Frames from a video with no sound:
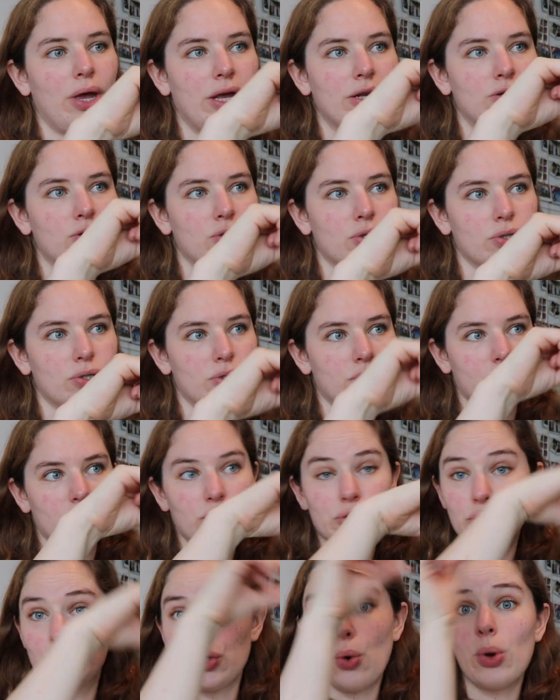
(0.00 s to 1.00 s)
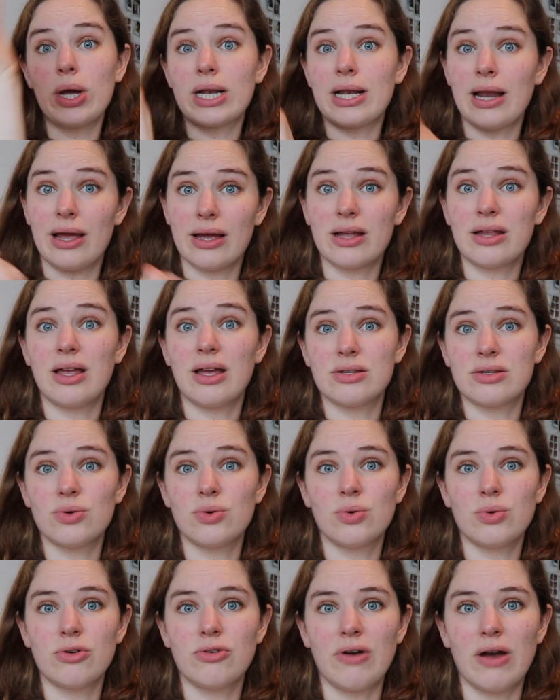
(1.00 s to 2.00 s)
and just sew it like that
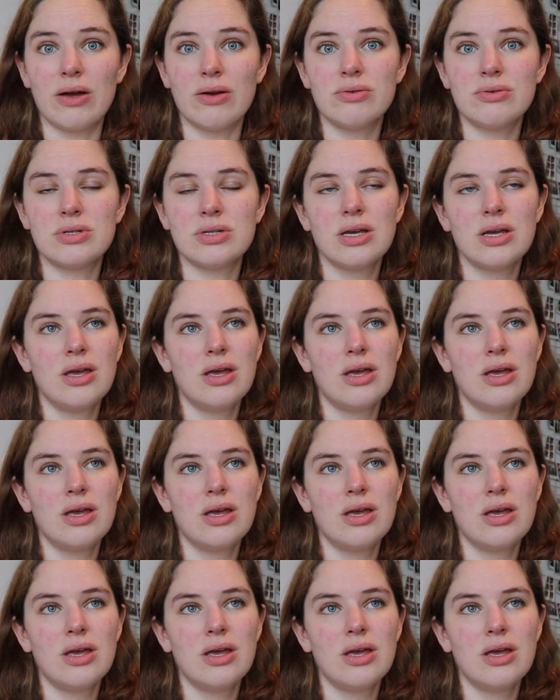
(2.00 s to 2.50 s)
all around.